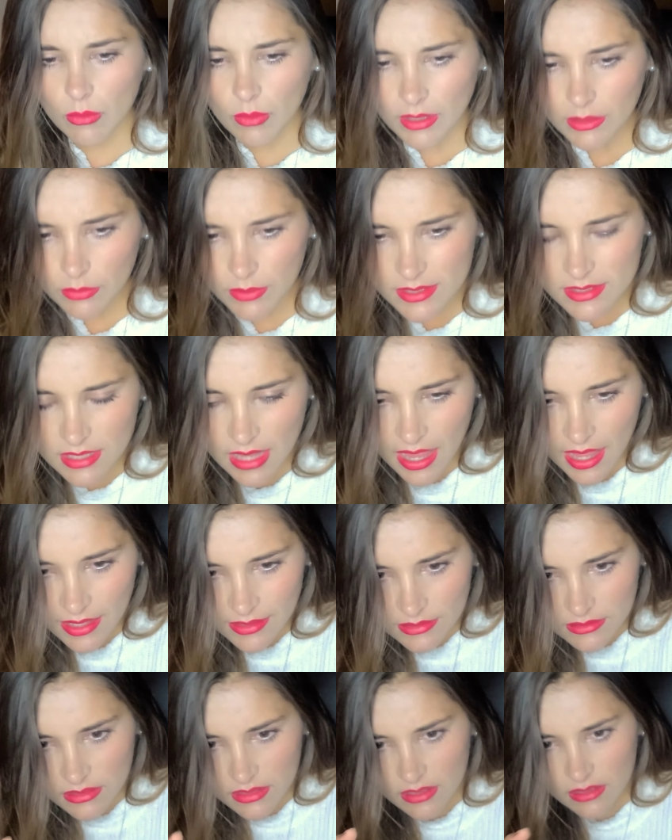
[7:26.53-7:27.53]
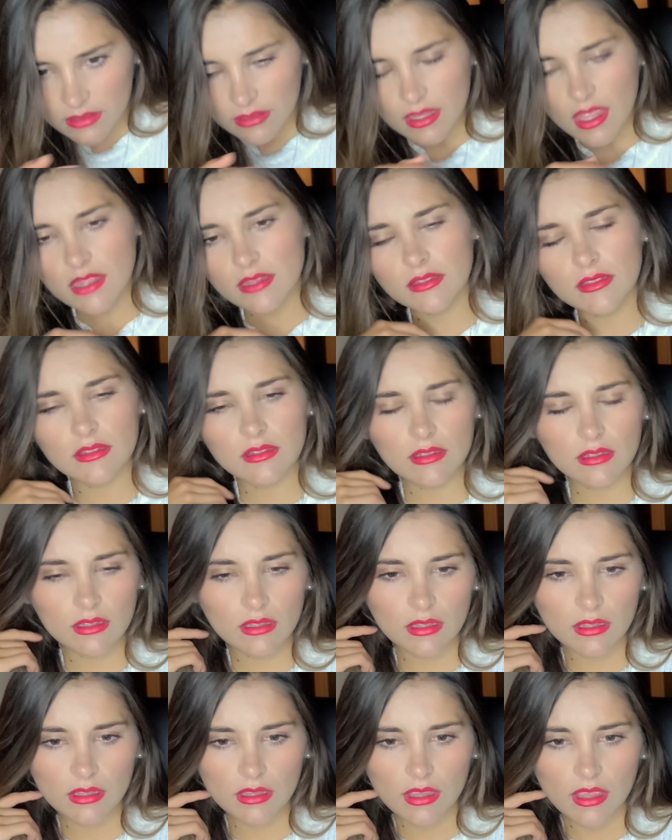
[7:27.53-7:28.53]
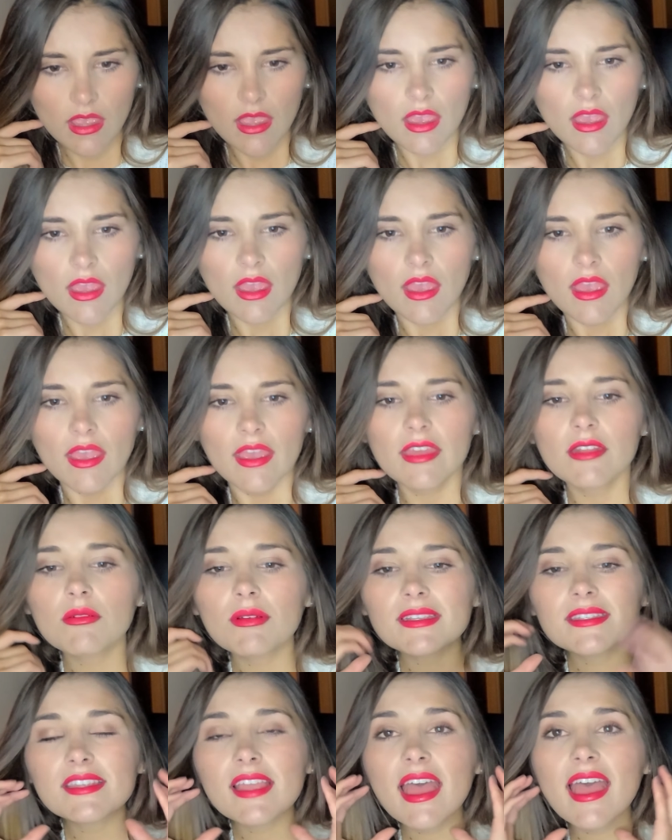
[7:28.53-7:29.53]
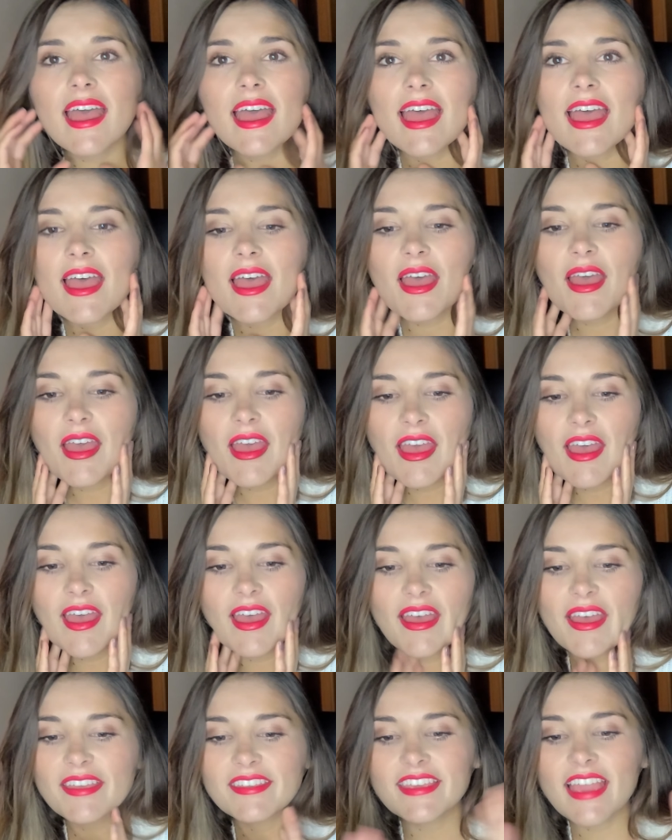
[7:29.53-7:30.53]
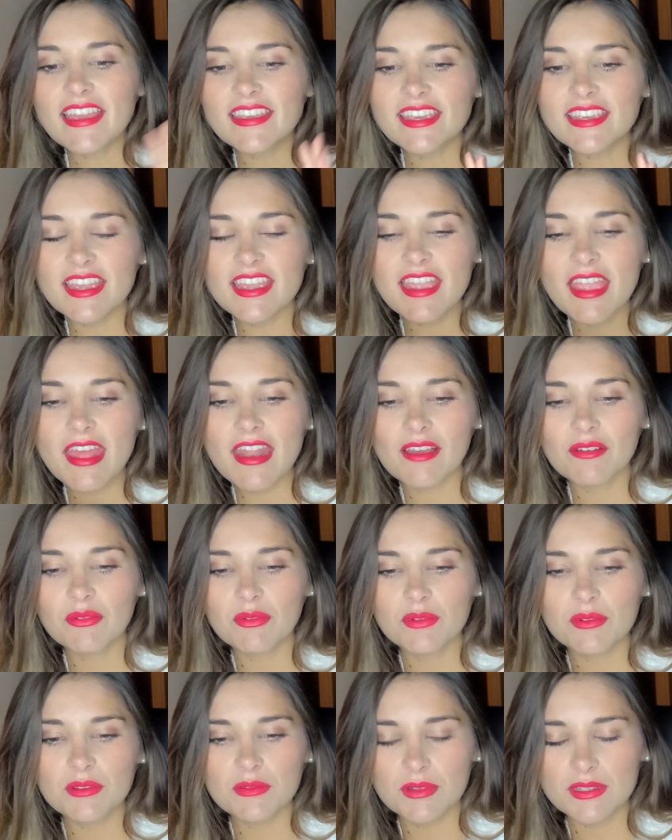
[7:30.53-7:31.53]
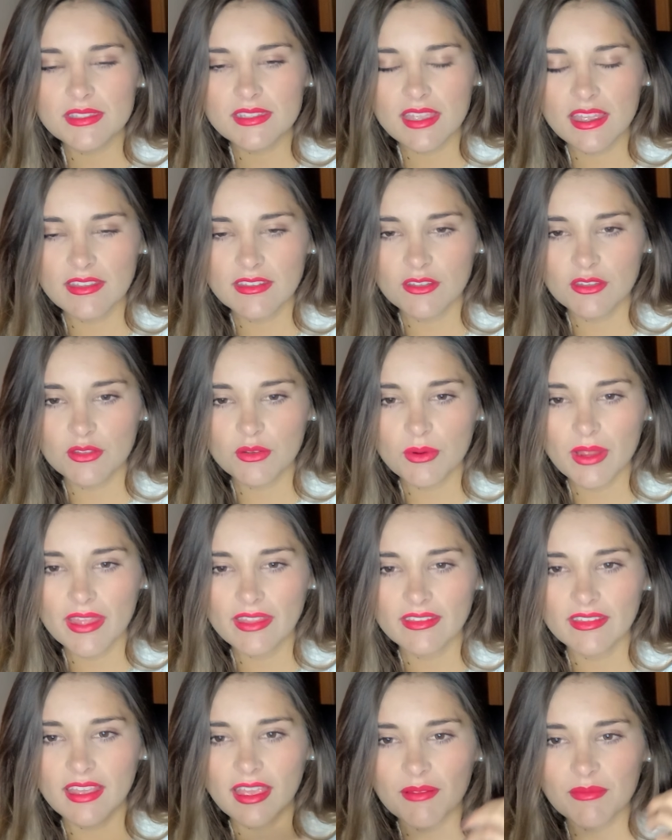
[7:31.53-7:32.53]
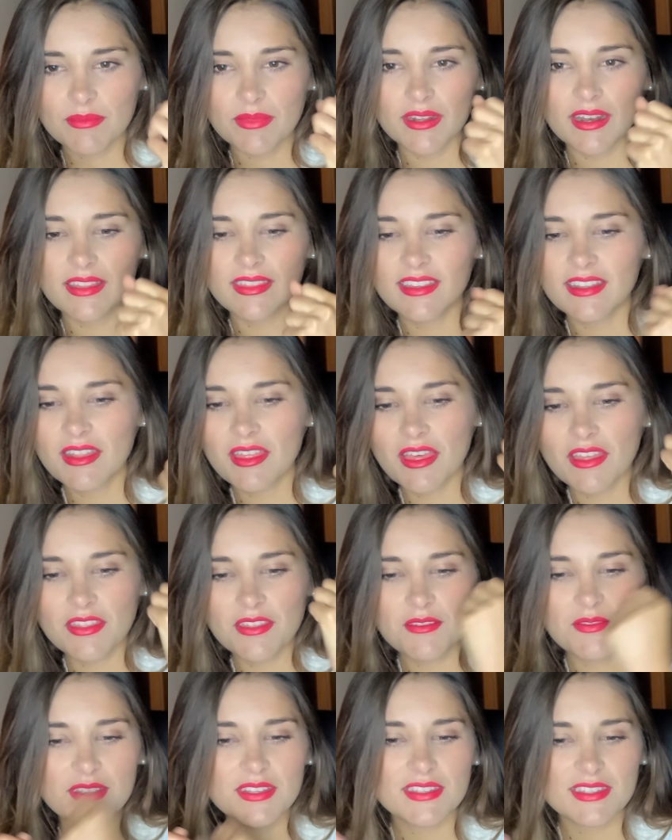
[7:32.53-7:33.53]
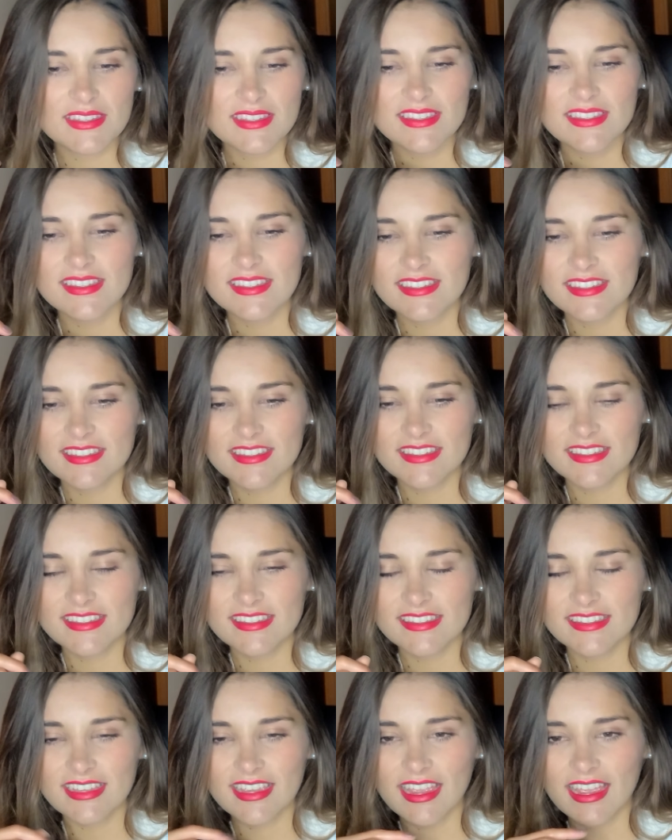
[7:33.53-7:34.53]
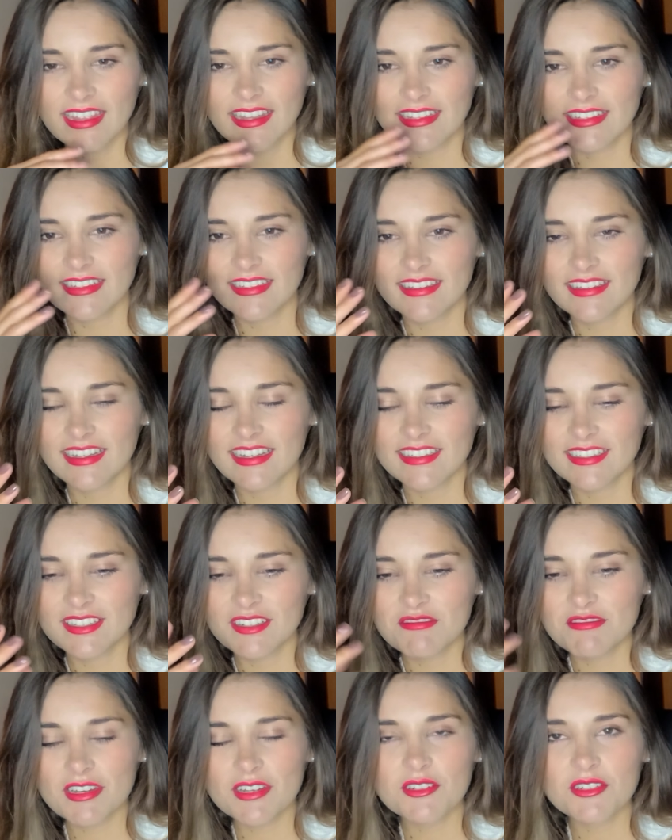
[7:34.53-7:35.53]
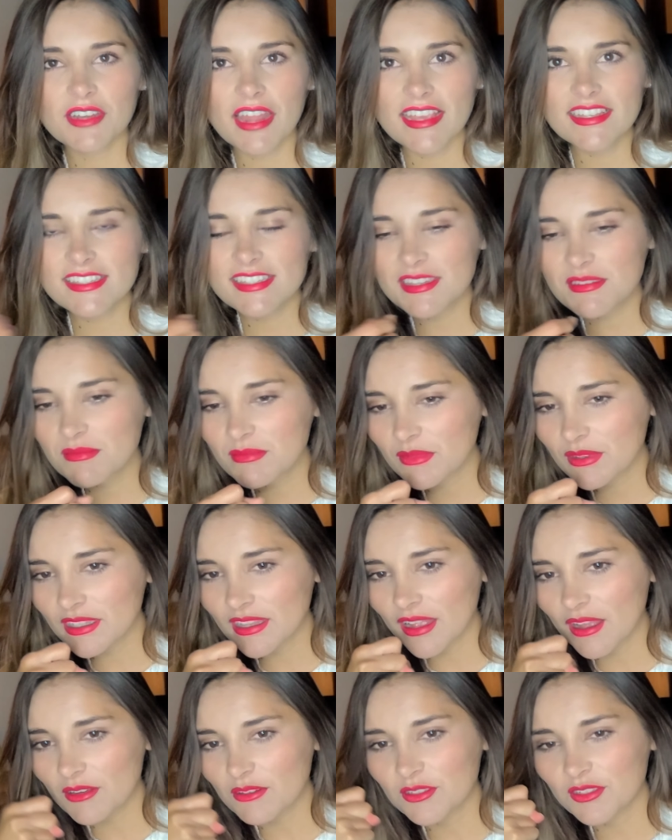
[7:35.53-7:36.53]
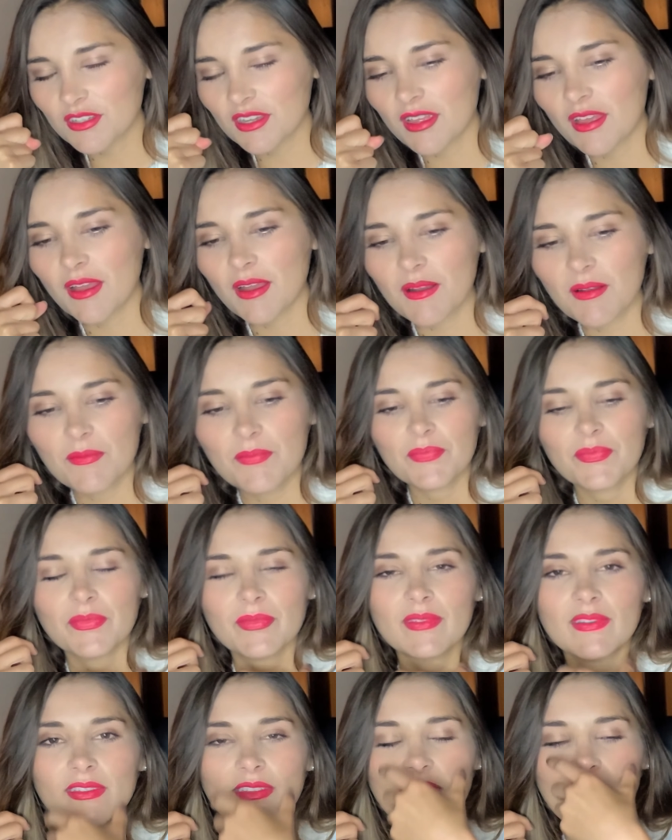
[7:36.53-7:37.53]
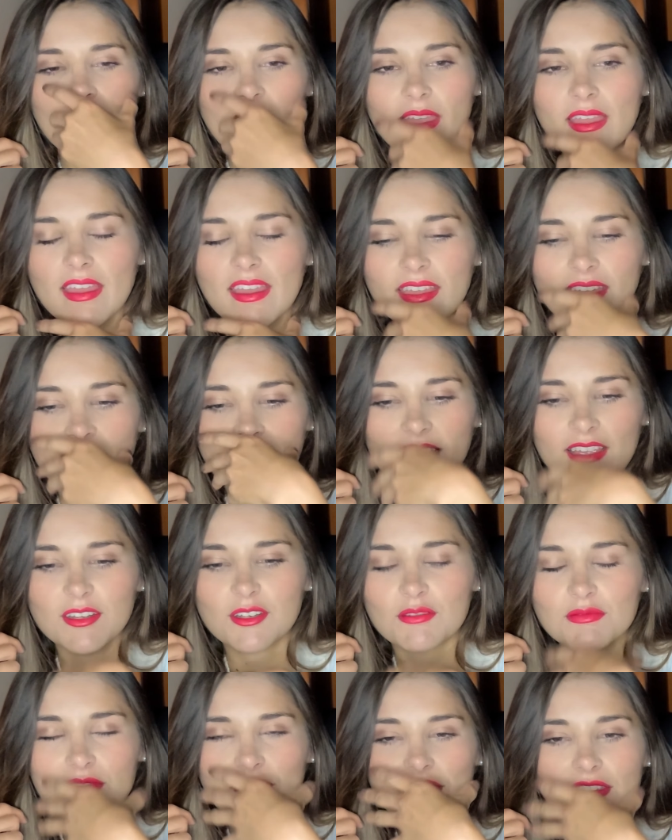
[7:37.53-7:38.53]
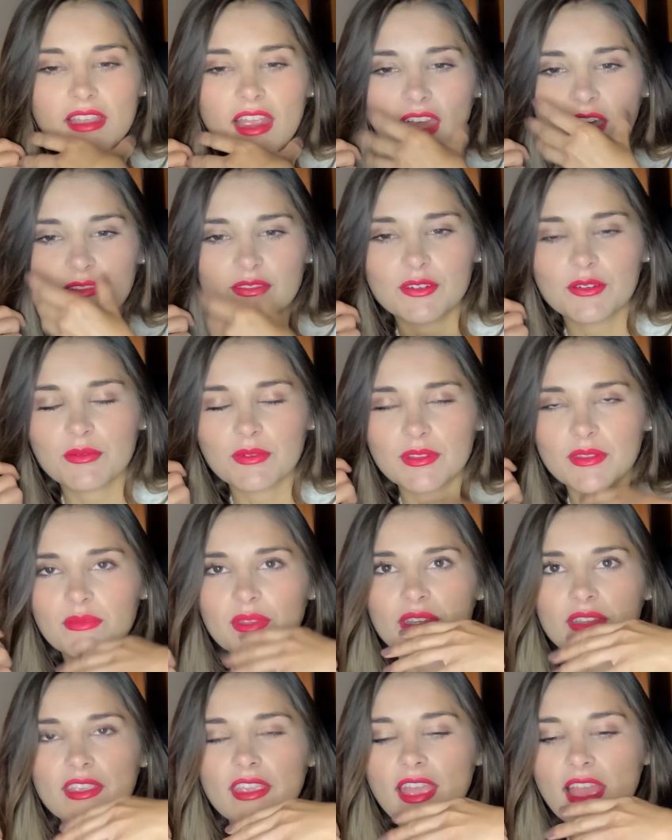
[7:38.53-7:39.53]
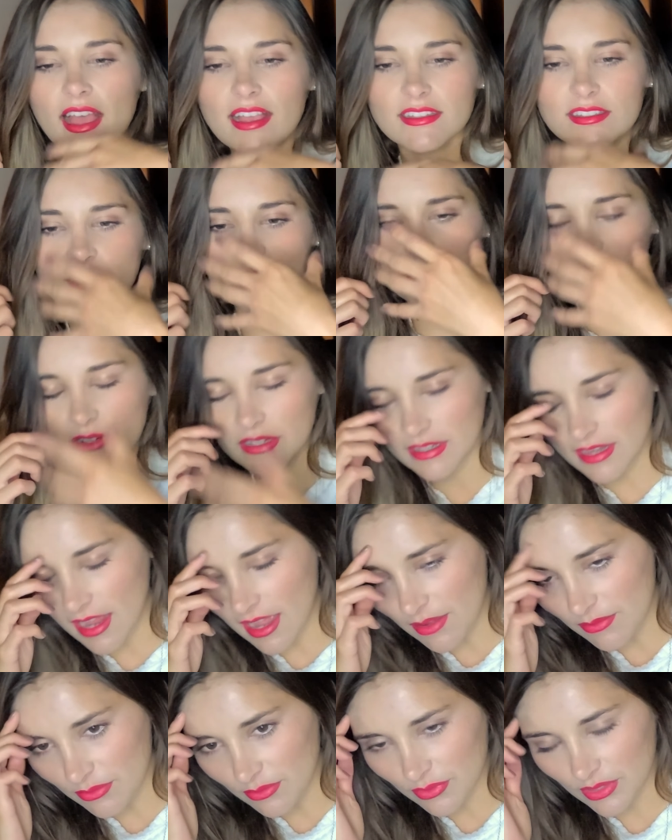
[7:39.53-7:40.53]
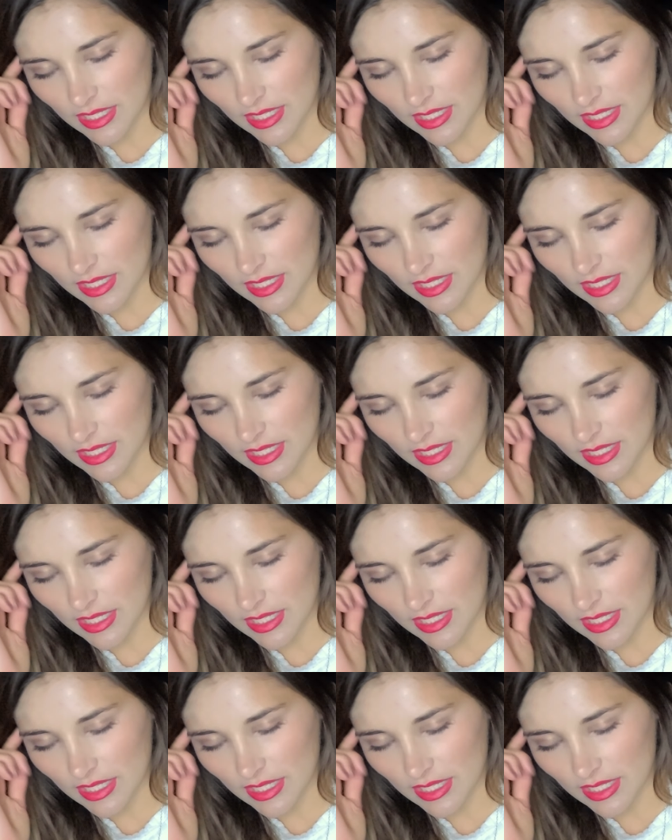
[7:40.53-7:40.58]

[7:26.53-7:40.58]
What was that? That it was the uh, yeah yeah yeah yeah. It was the, the other one, but I didn't I didn't I I didn't recognize him without uh, the kind of scarf or whatever he has covering half